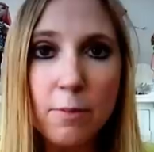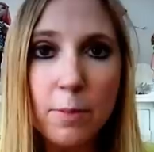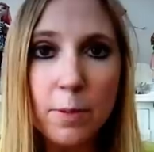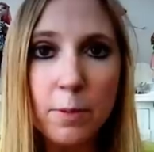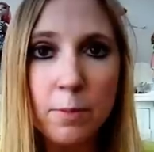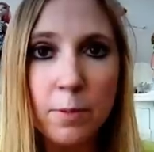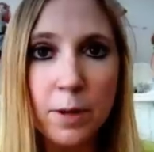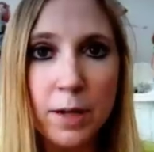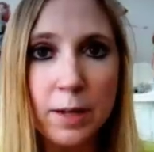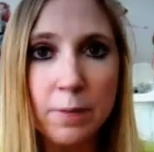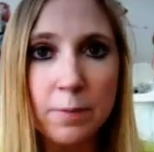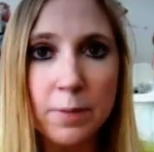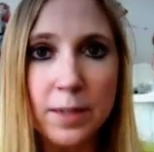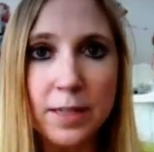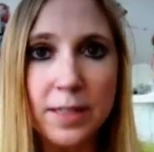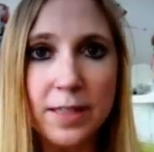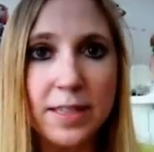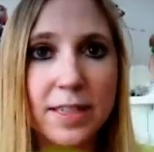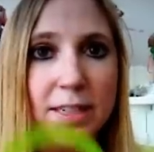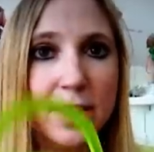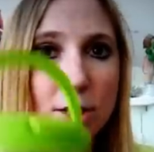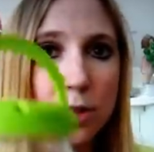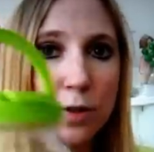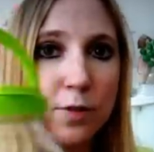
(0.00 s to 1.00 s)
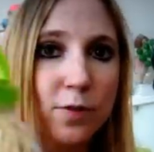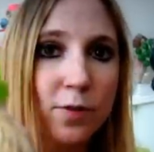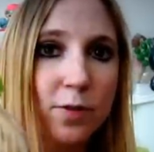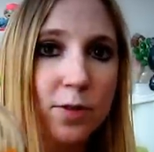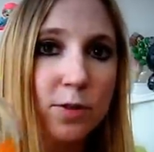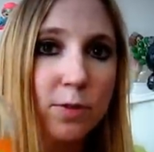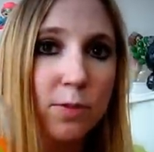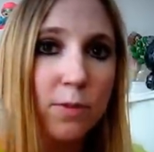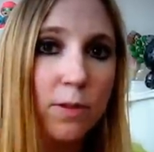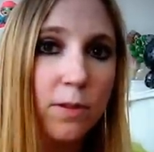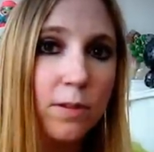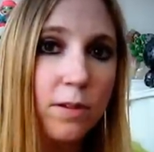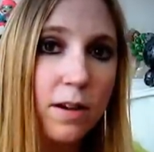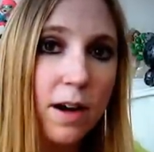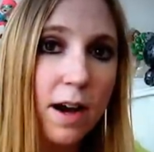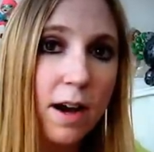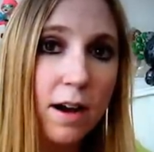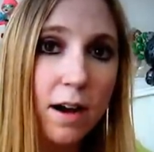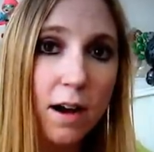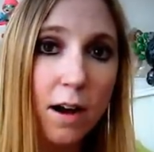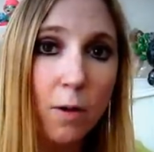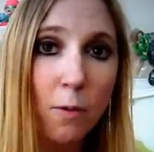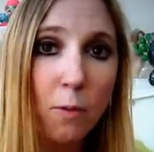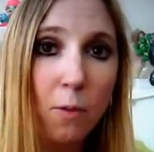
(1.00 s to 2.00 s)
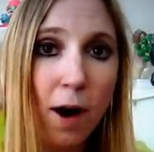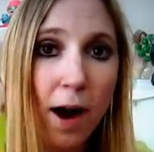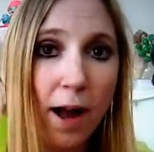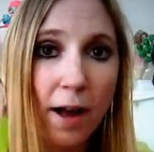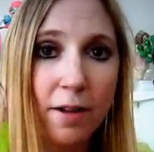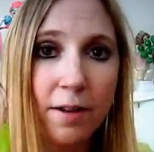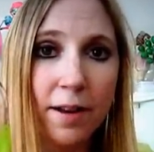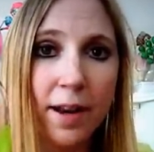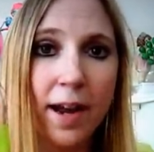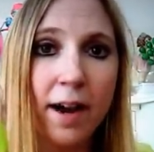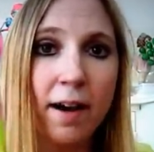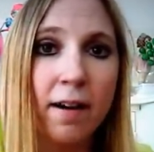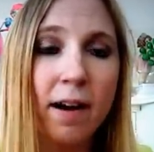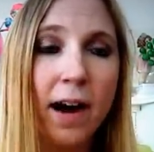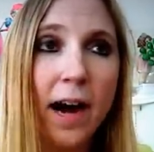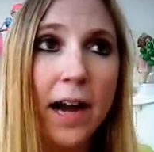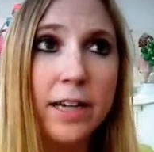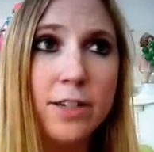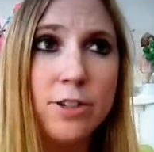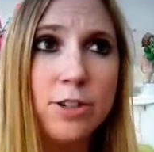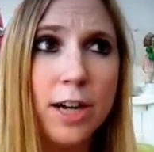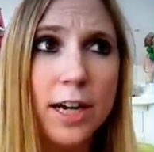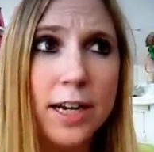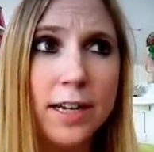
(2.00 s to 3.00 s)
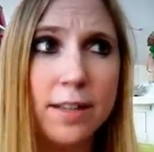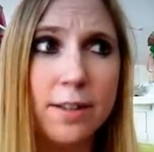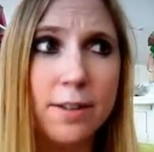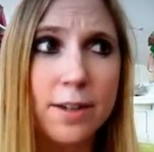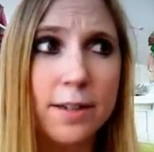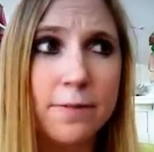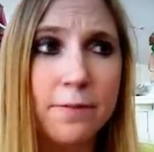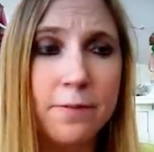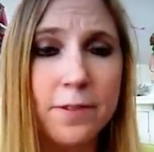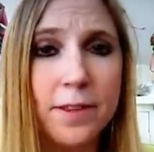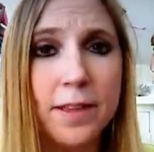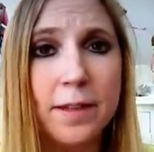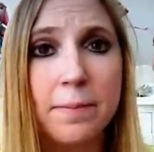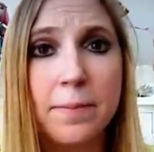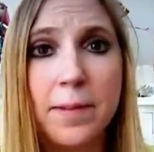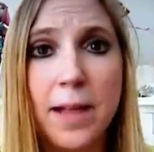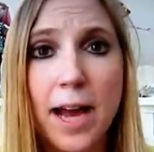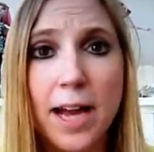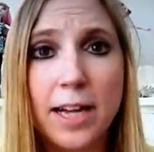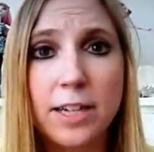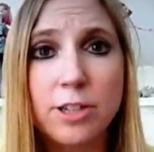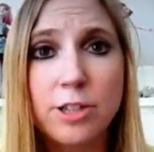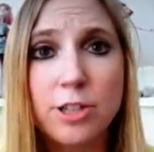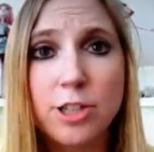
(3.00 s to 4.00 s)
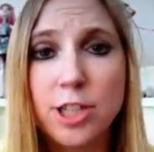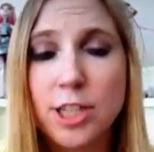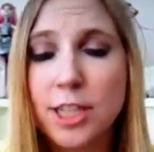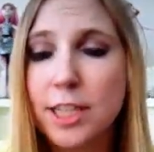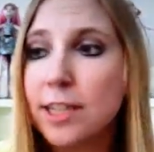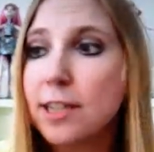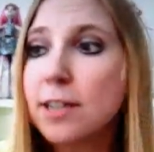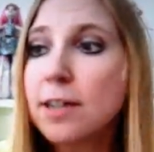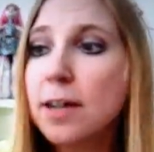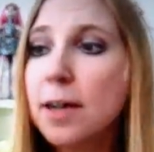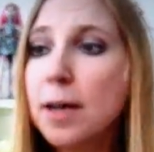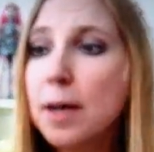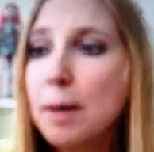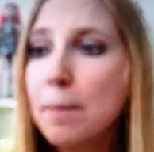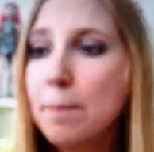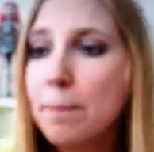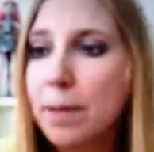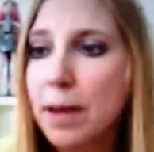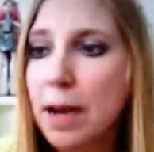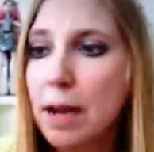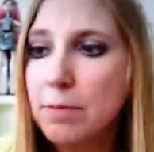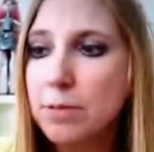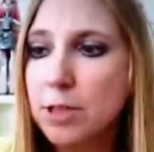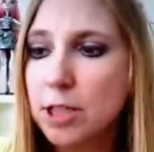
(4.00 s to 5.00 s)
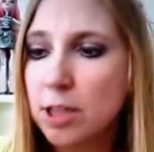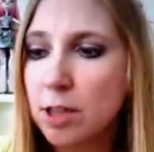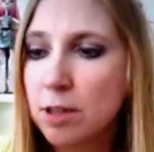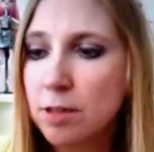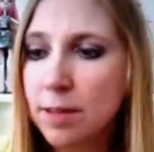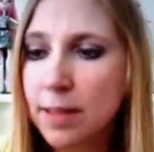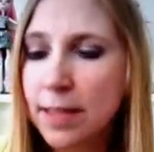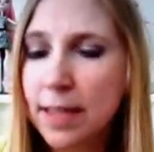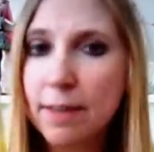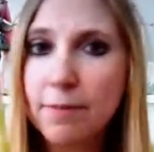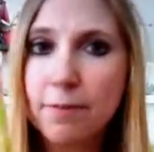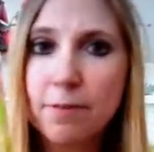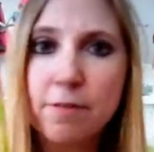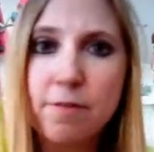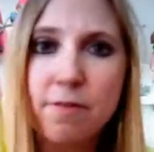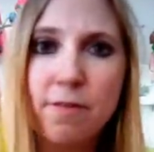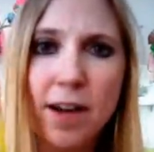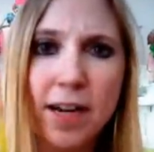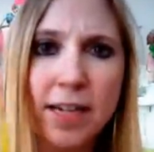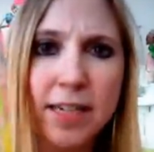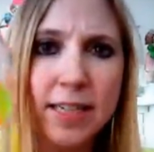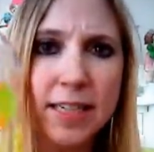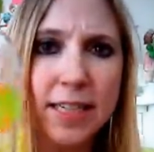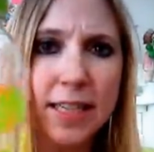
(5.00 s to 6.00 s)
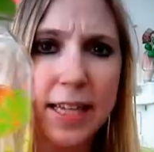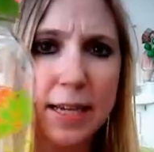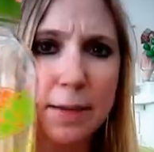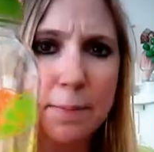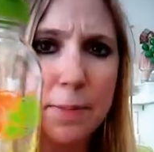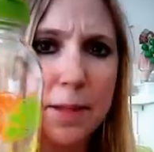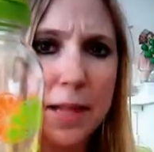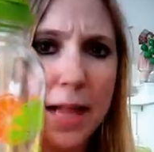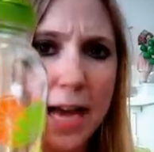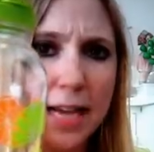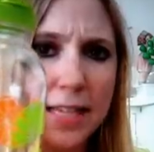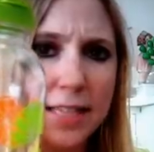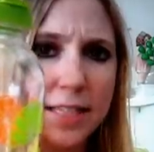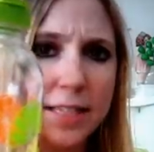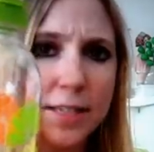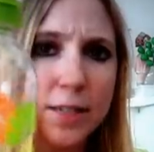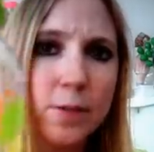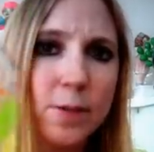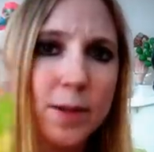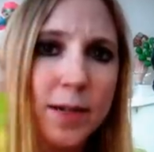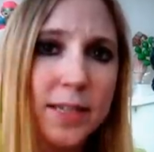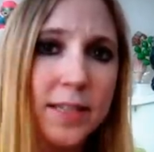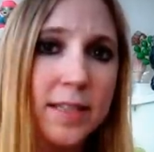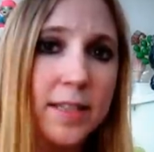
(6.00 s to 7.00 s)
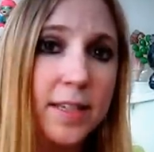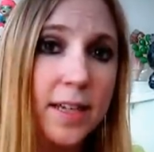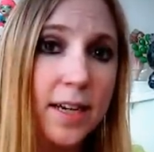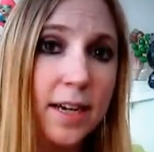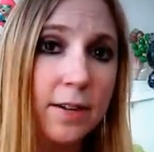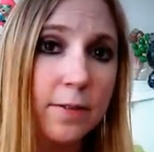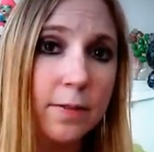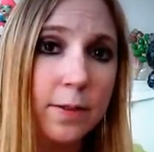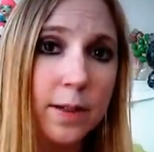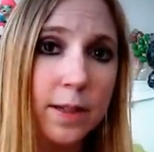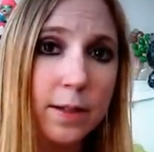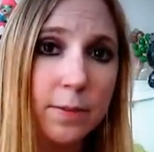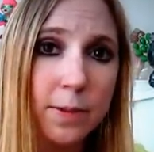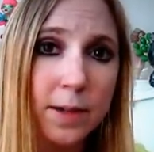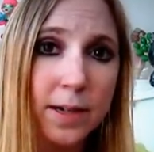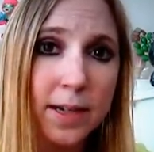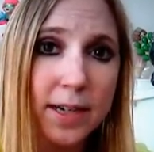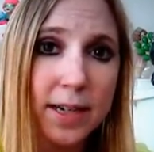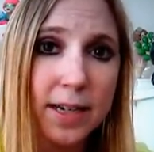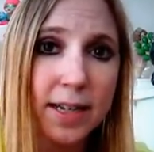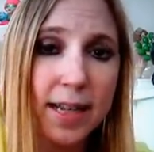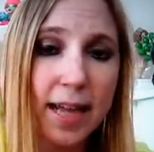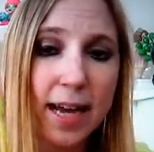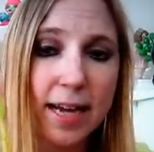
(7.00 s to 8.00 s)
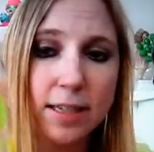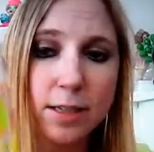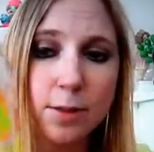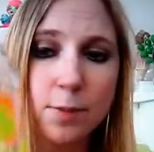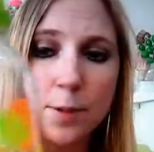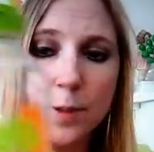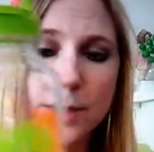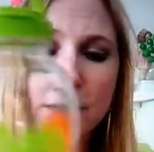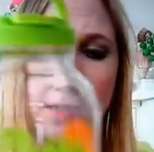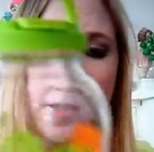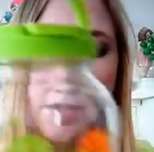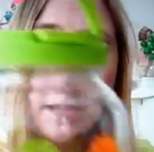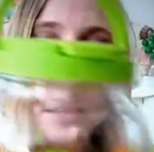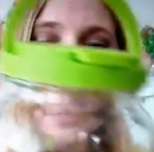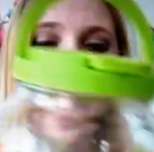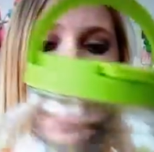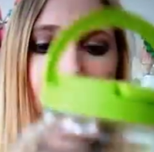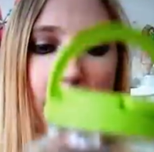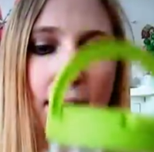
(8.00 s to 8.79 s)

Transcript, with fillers: have been wanting one of these for a while now. I tried looking for them last year, but I was only ever finding like plastic ones, and I really wanted a glass one.